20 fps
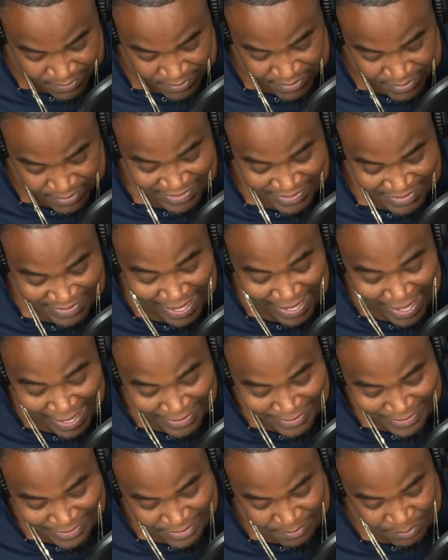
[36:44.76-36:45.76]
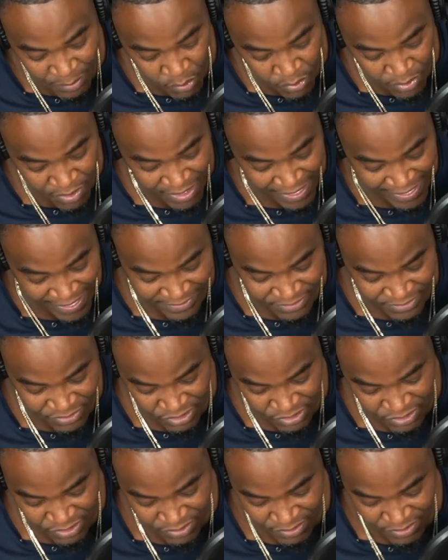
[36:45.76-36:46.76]
the Scotland-born
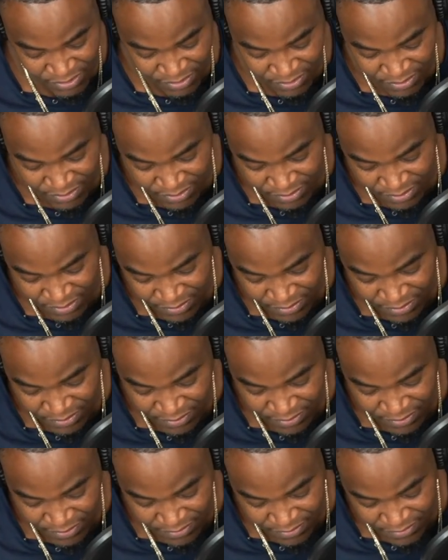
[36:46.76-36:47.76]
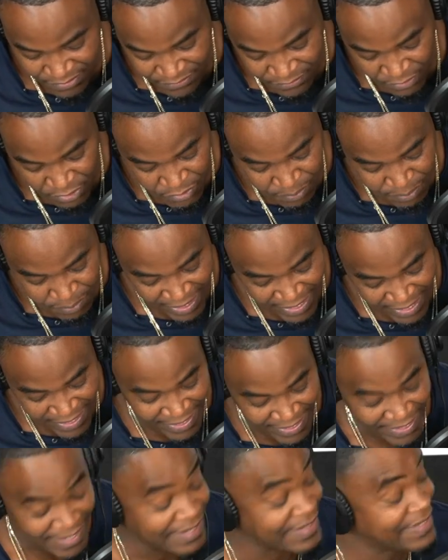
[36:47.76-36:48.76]
actor, first played
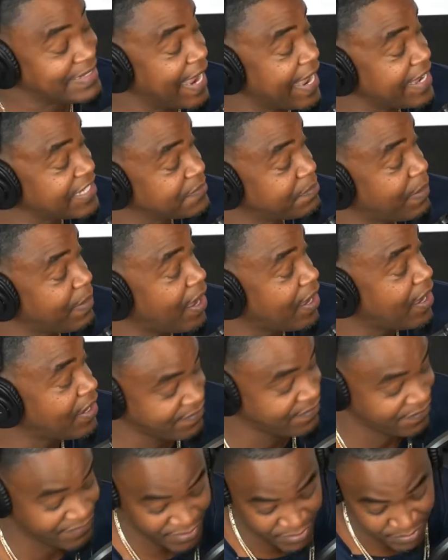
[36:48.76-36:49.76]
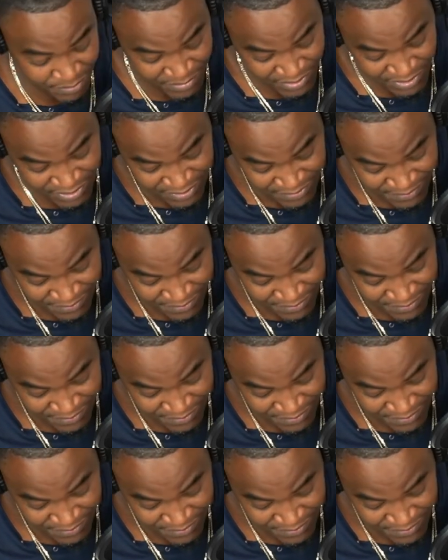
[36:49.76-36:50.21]
in the James Bond films.